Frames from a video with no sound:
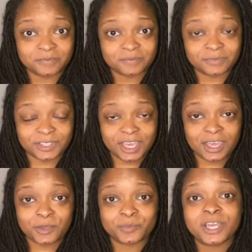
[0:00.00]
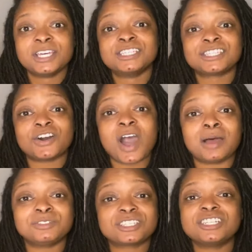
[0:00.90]
okay? So
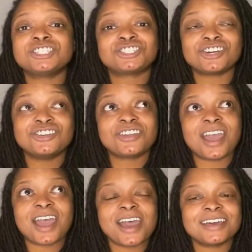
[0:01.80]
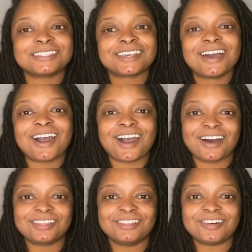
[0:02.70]
I'm just gonna show you guys
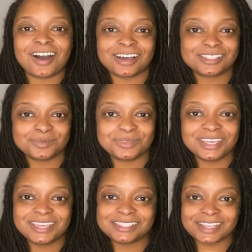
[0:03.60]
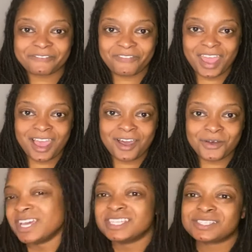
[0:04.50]
all the little awesome things I
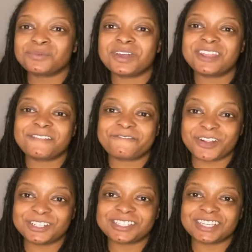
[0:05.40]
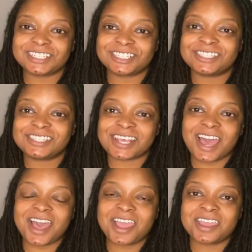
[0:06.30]
found. So one of the first sections
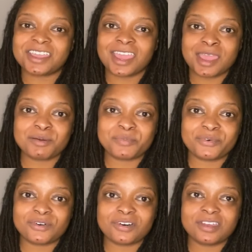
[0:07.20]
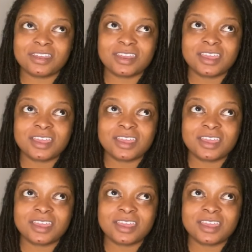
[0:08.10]
I came up on,